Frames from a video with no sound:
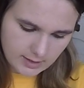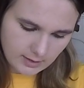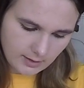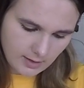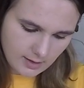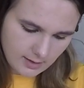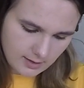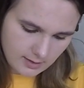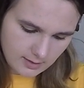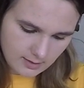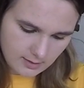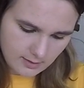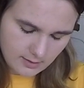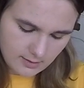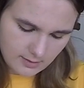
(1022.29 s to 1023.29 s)
to cut
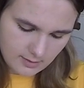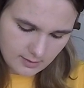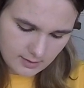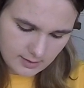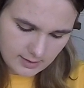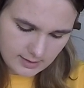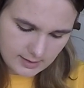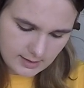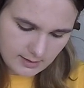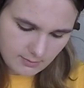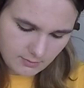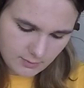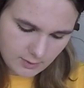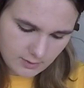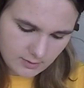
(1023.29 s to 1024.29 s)
in
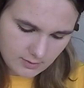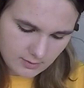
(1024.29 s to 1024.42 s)
snip